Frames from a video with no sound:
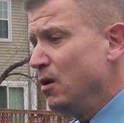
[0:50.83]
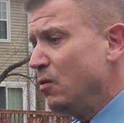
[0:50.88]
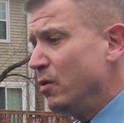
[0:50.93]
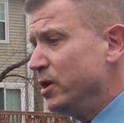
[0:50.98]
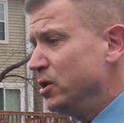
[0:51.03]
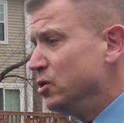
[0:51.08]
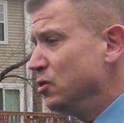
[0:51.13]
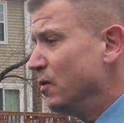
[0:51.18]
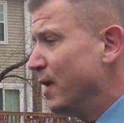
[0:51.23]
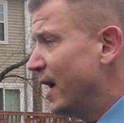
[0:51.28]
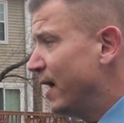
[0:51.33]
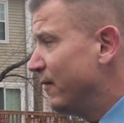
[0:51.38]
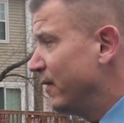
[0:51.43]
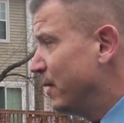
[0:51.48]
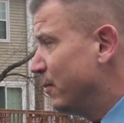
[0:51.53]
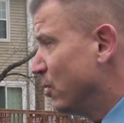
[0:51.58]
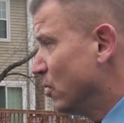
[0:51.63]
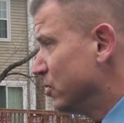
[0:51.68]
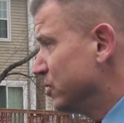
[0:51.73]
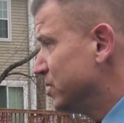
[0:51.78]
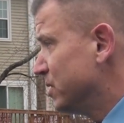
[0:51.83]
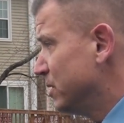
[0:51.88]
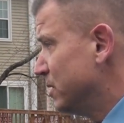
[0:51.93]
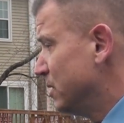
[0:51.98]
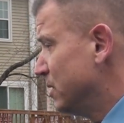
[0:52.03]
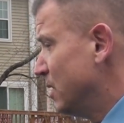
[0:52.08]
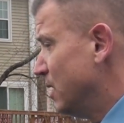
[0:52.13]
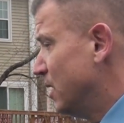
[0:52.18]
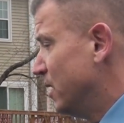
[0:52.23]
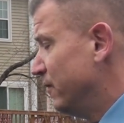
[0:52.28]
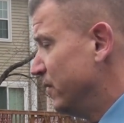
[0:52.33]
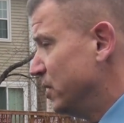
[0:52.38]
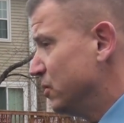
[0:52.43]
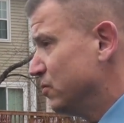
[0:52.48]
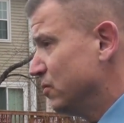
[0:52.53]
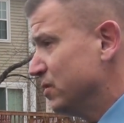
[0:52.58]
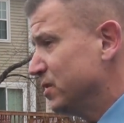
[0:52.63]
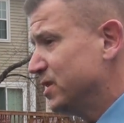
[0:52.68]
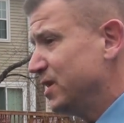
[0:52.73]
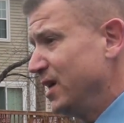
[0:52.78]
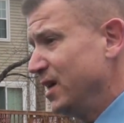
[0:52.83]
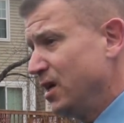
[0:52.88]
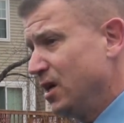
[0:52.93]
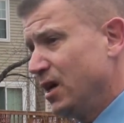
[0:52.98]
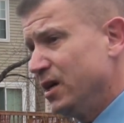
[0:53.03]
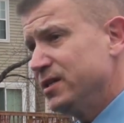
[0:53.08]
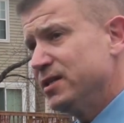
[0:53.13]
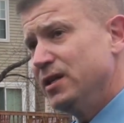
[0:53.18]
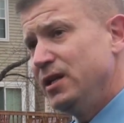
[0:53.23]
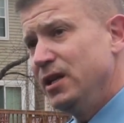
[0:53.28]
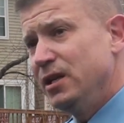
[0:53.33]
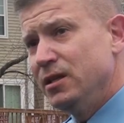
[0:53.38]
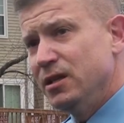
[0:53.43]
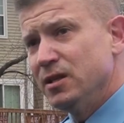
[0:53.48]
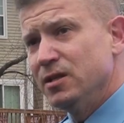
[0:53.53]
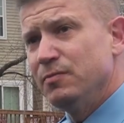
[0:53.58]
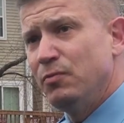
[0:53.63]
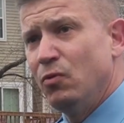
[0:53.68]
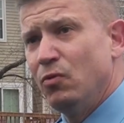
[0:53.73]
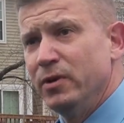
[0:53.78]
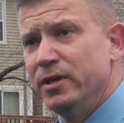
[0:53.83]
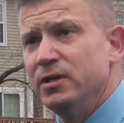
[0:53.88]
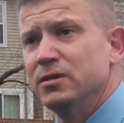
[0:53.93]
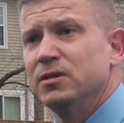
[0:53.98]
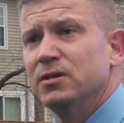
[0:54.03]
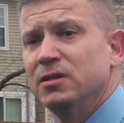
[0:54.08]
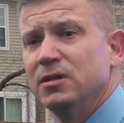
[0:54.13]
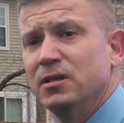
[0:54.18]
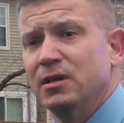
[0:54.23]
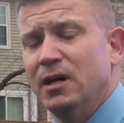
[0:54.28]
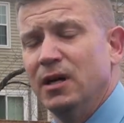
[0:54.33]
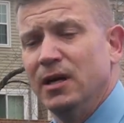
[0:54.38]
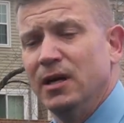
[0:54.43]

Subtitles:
We do have a person of interest in custody at this point.